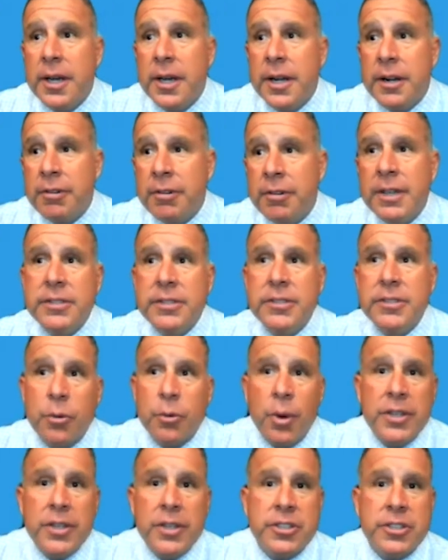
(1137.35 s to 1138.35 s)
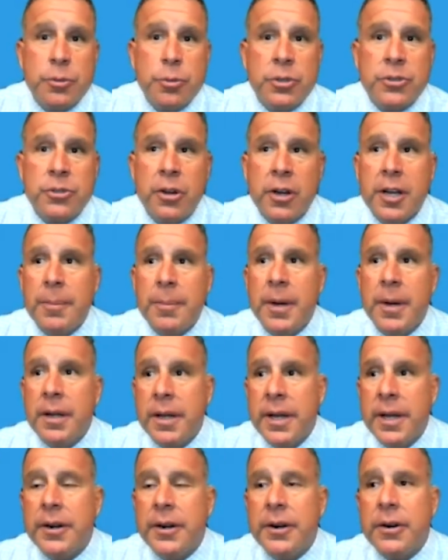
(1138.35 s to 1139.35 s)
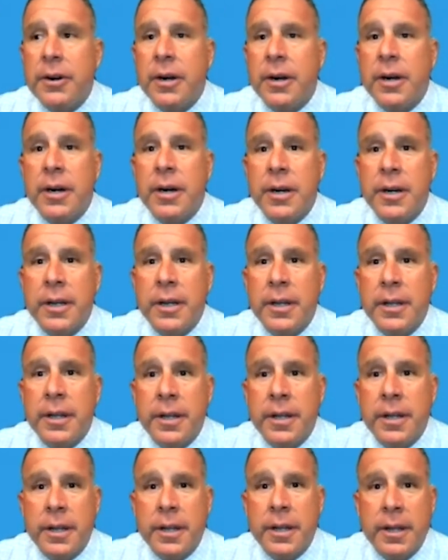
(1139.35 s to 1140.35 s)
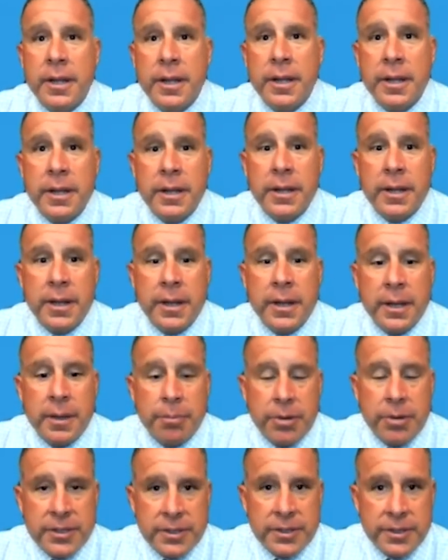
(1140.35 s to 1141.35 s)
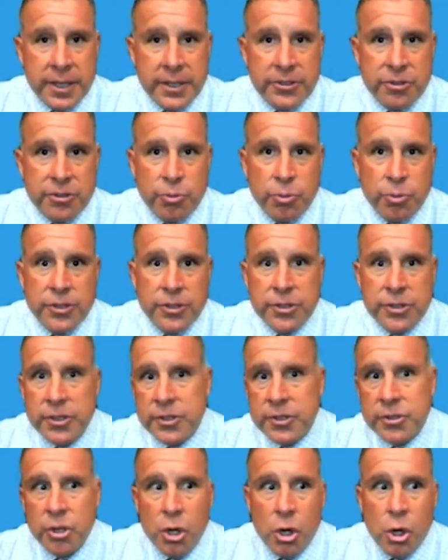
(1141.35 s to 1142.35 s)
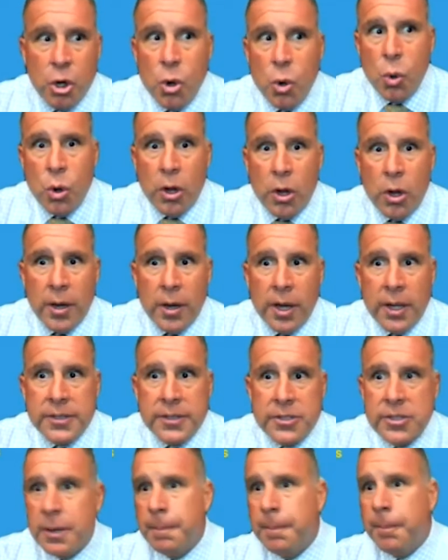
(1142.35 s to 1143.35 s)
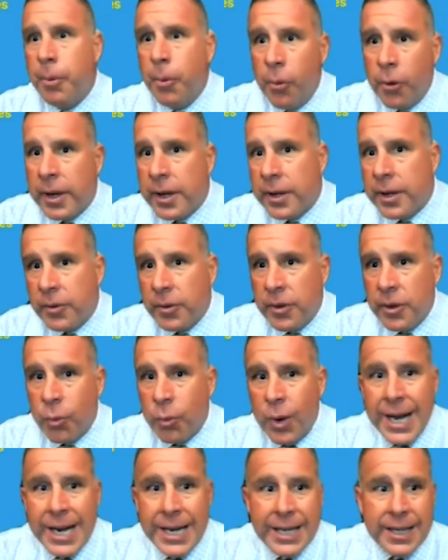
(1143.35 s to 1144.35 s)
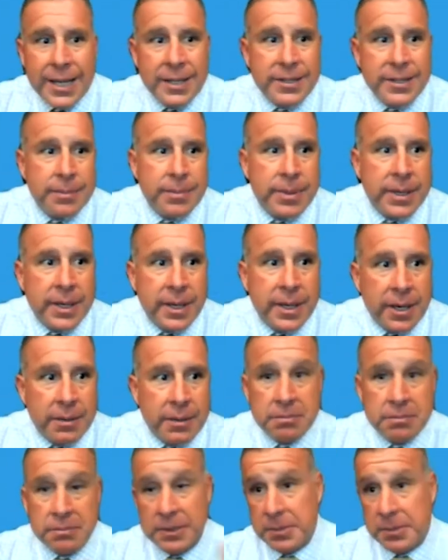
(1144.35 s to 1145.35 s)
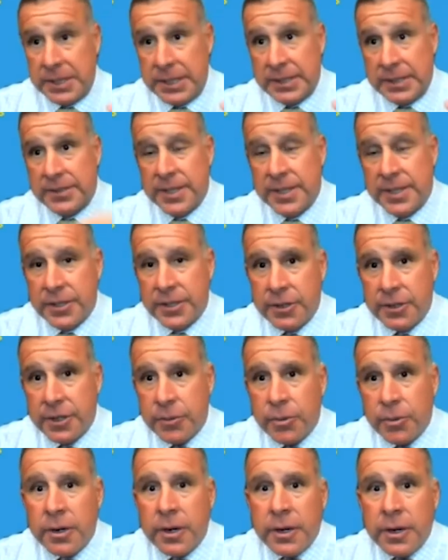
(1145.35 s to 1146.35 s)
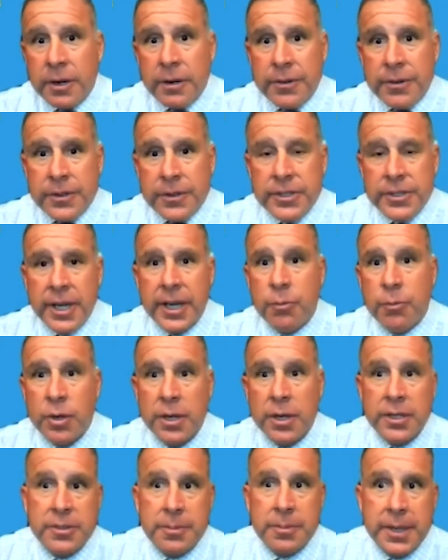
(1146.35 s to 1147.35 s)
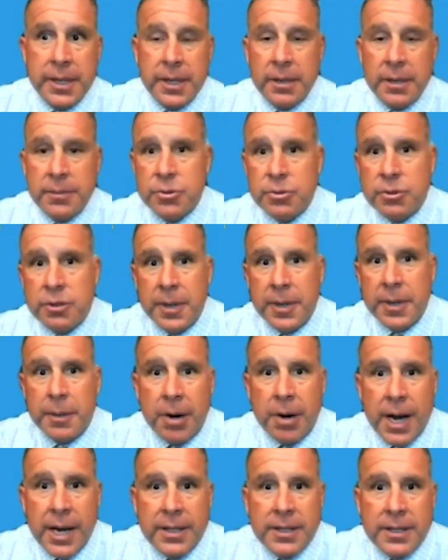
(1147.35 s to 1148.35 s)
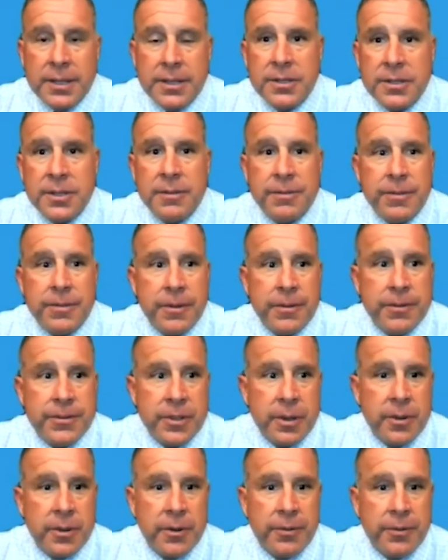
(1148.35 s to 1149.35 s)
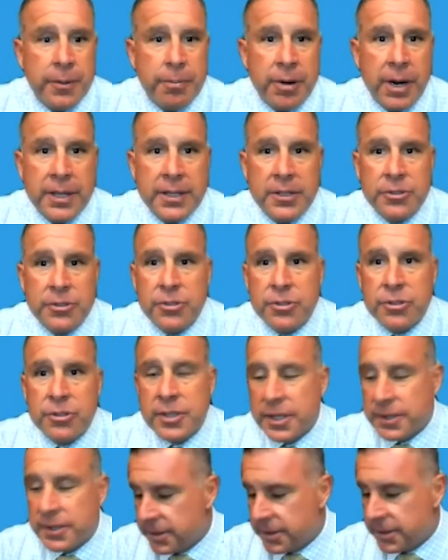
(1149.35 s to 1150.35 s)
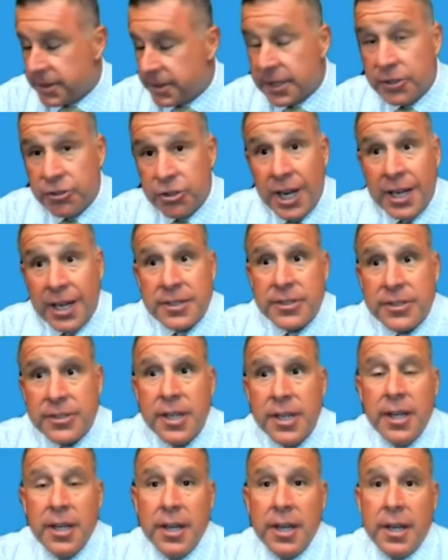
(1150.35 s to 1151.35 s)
And it raises a question that we'll talk about later in the presentation, which is, well, at some point, when does it become, and I'm going to say a dirty word here for a second, when does it become sort of malpractice if a practitioner doesn't suggest